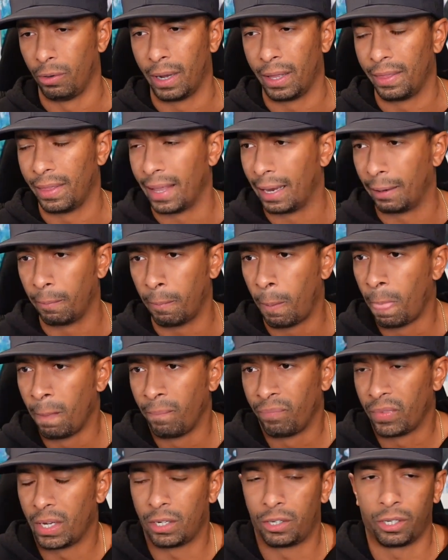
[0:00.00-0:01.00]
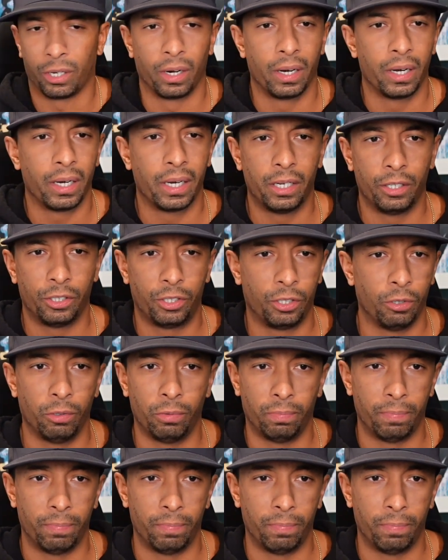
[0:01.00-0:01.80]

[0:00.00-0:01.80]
And then it turned into